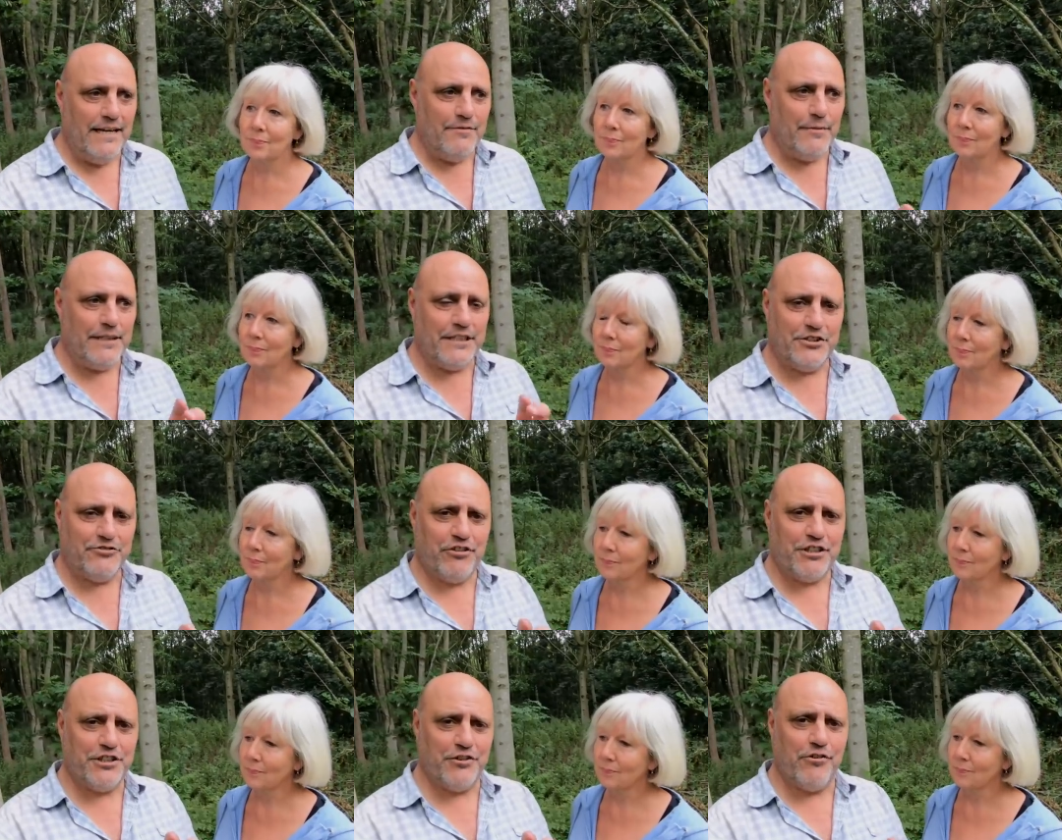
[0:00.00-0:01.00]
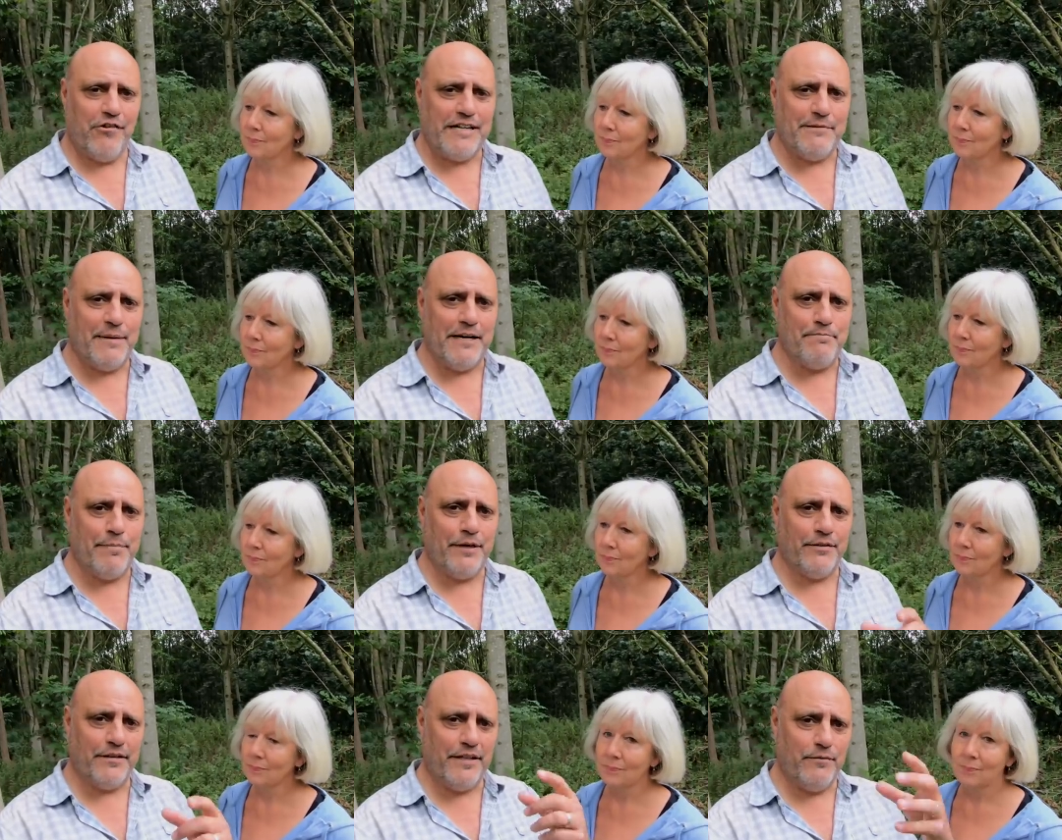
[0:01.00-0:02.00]
Speaker 1: with the structure already being
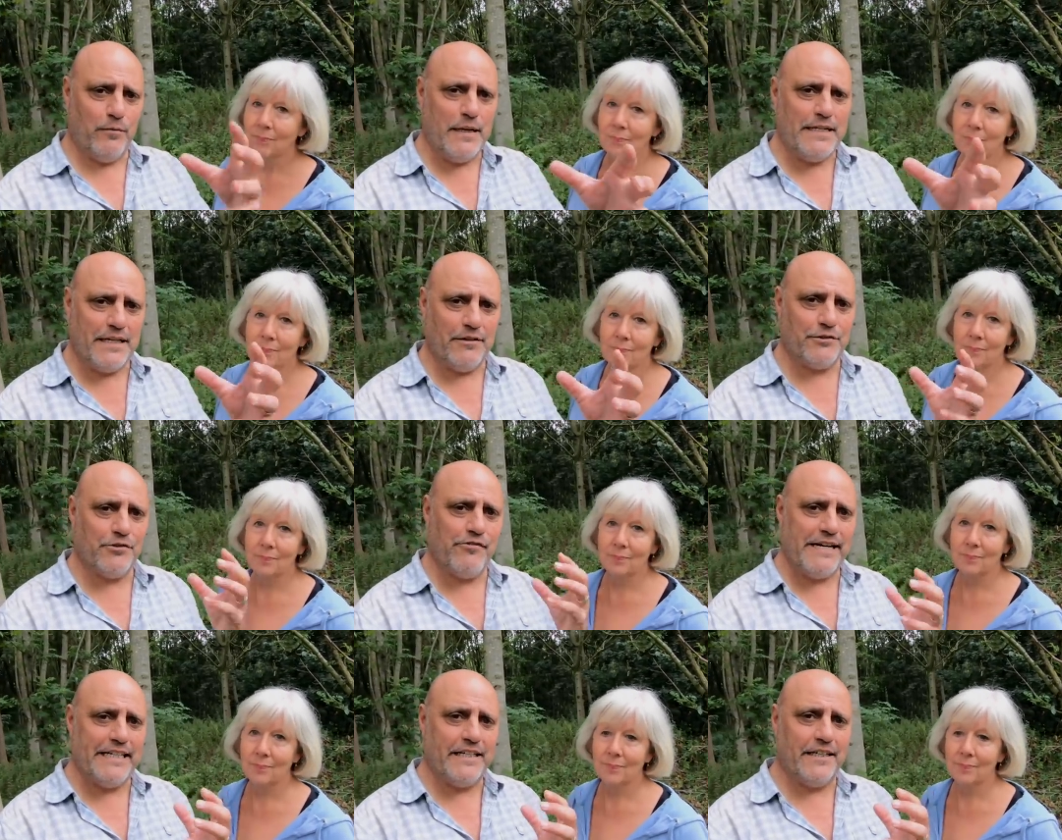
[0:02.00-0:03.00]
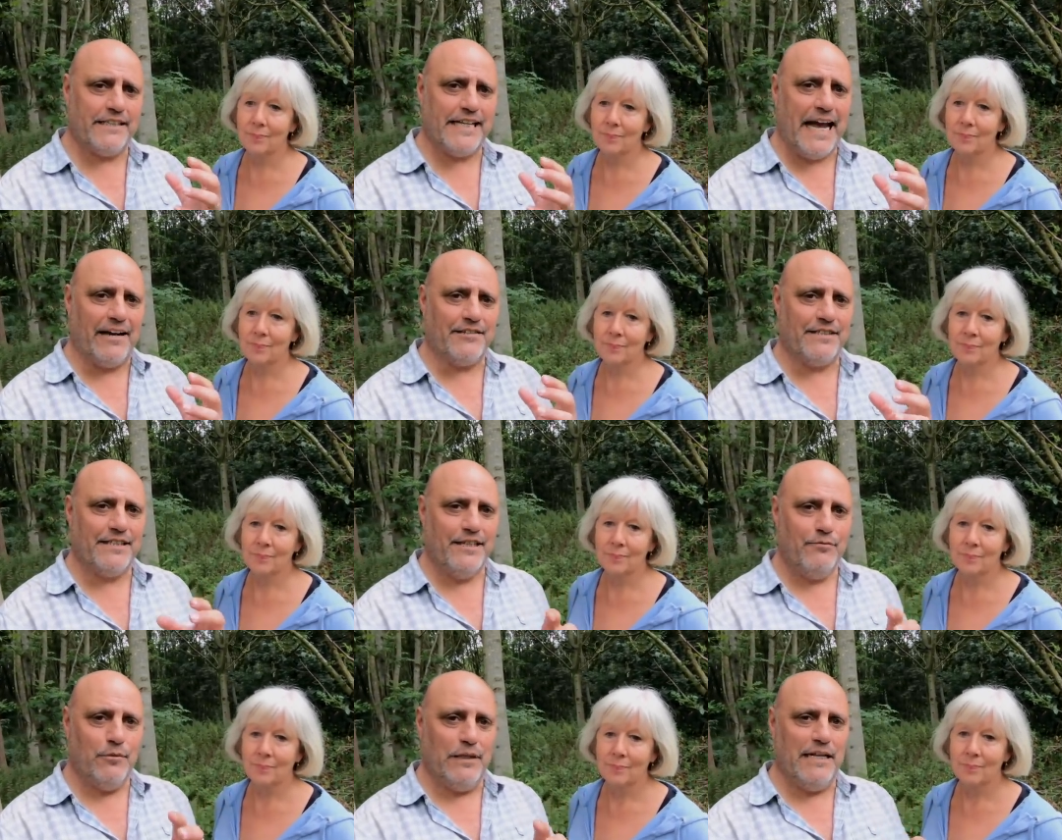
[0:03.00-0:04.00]
built and the windows already cut out,
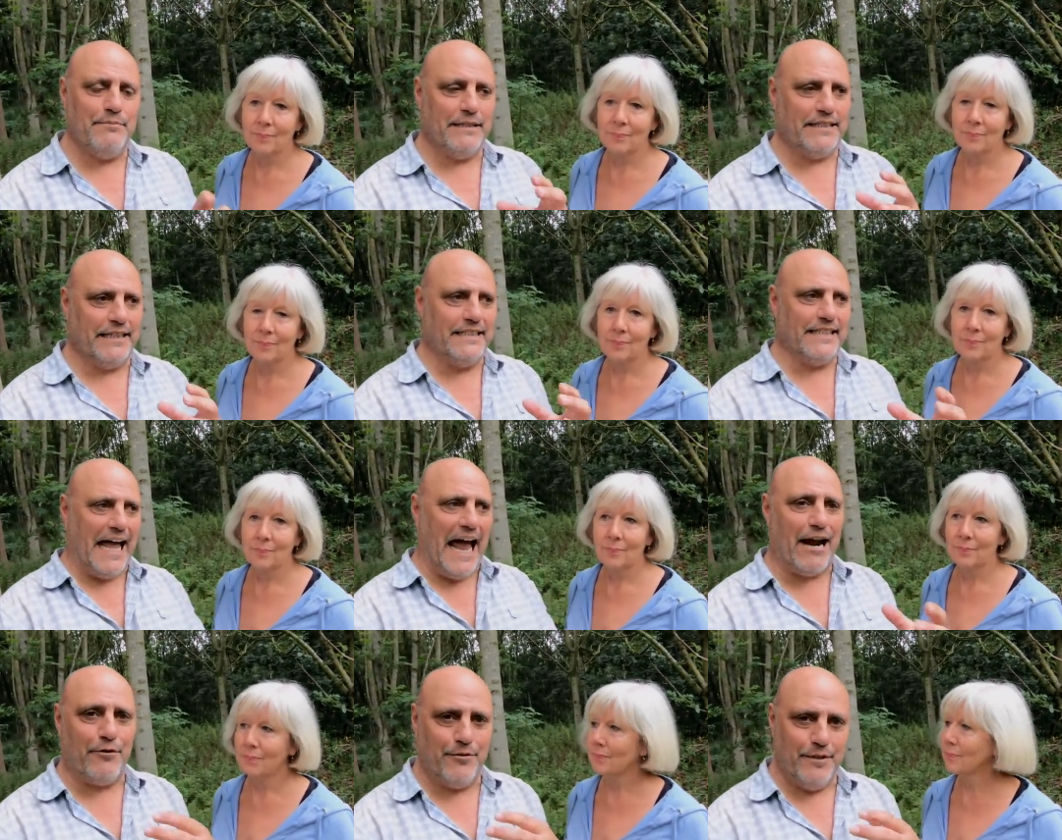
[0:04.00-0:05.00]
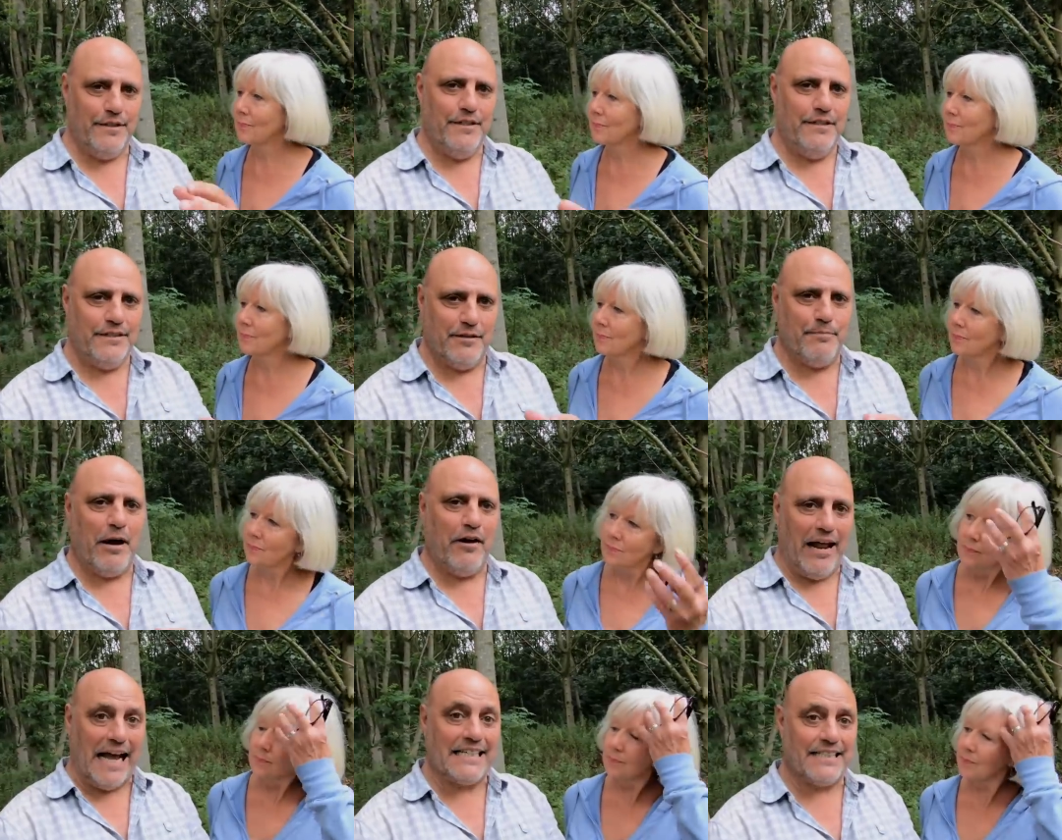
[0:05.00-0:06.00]
we're limited to how the
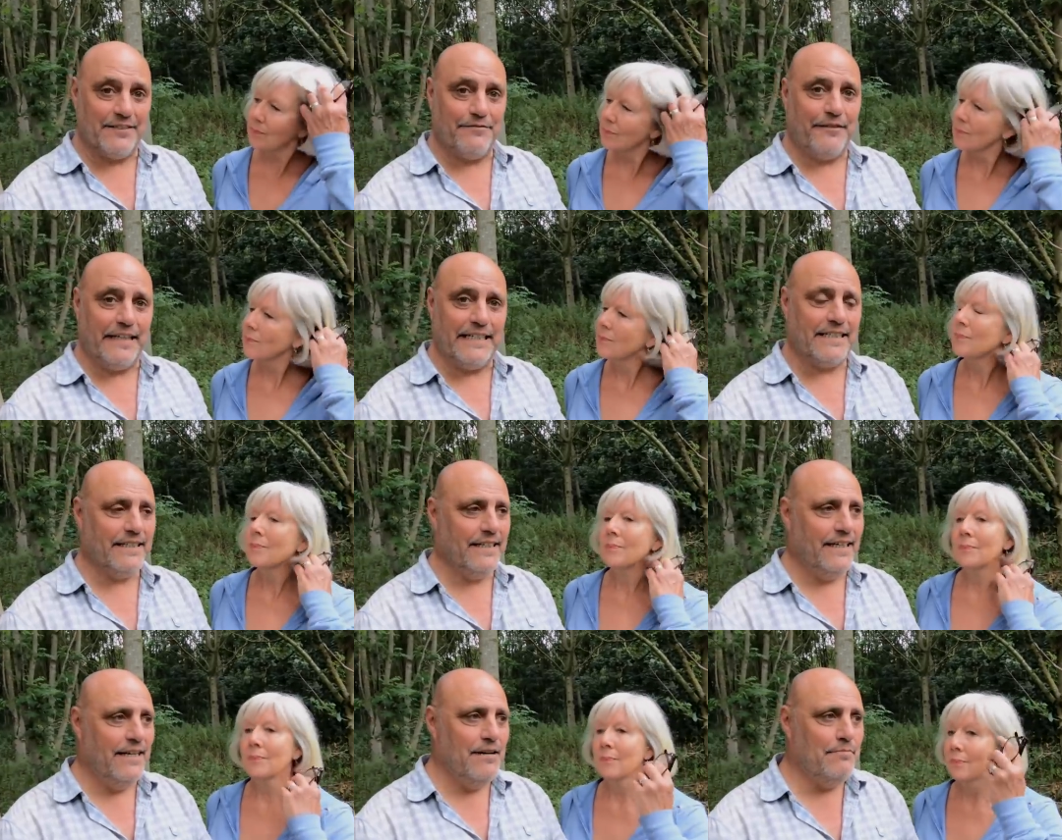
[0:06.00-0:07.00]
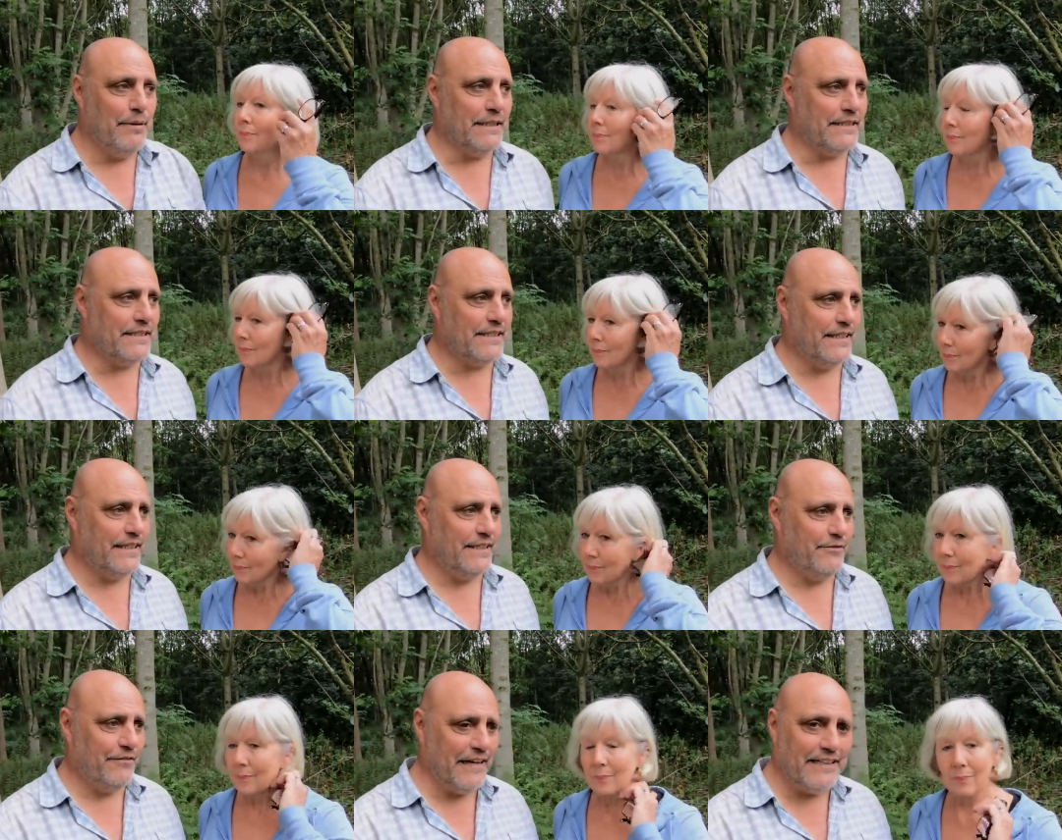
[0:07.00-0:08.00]
boat has to fit. But
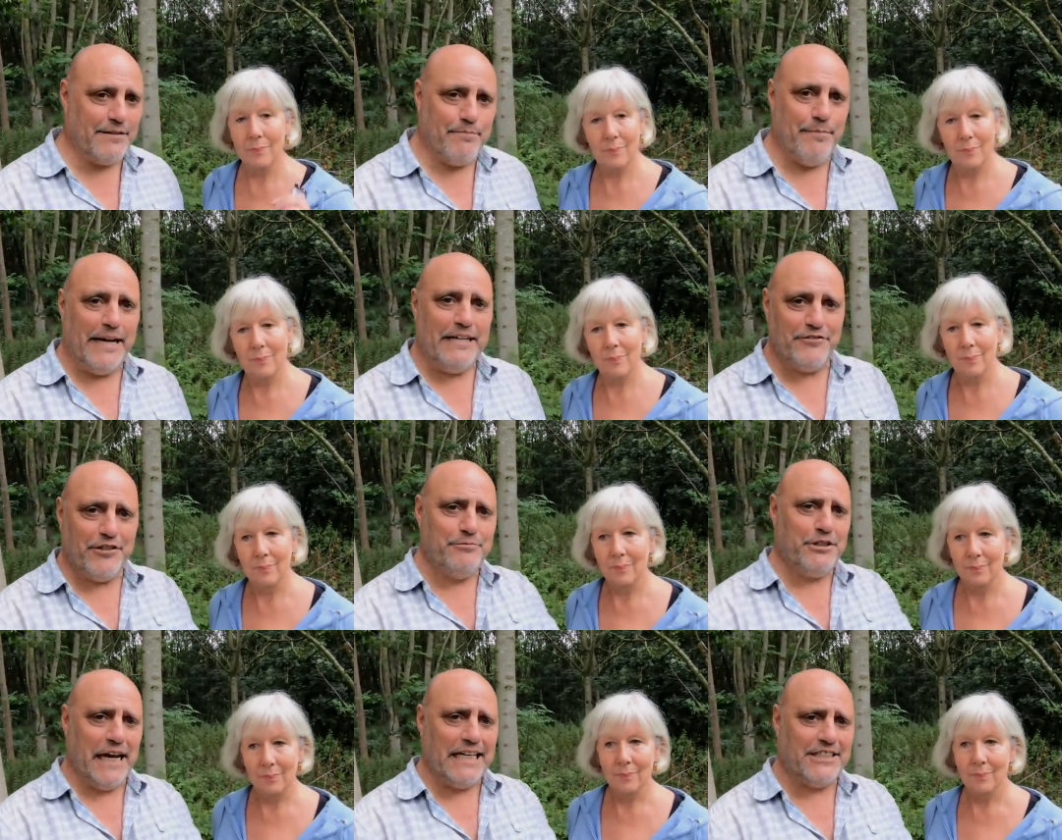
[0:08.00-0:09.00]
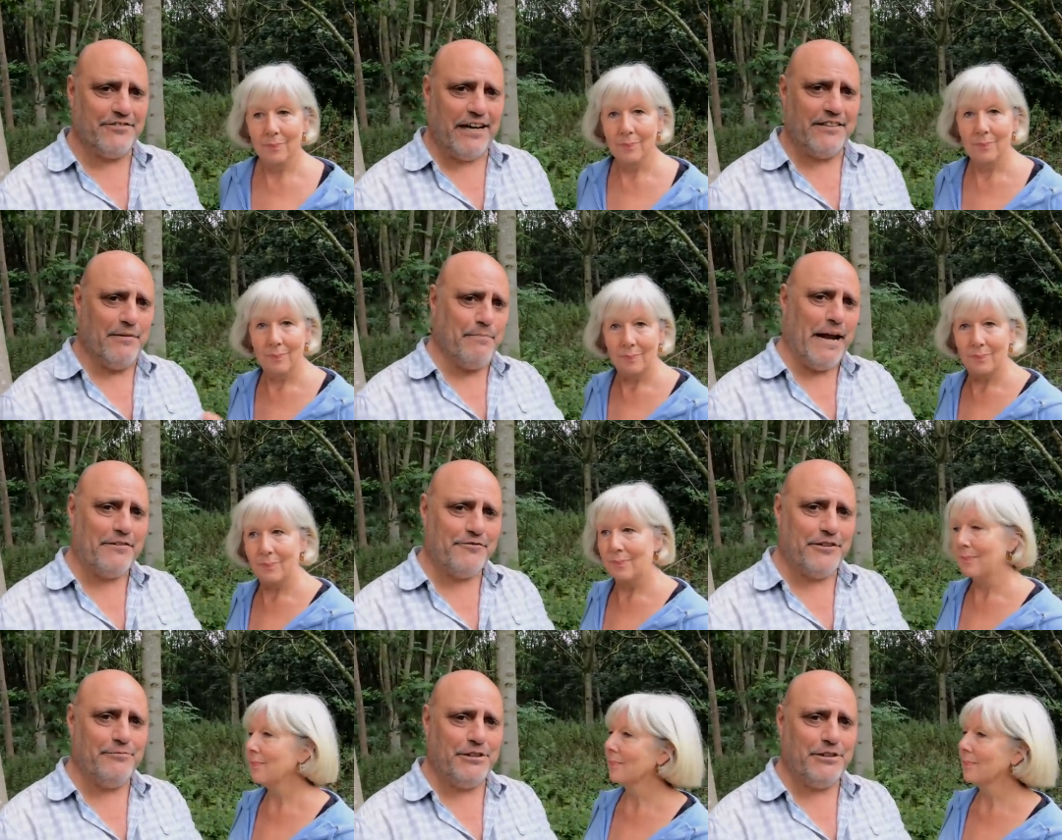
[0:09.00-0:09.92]
uh, we've had the bedroom changed around, the bathroom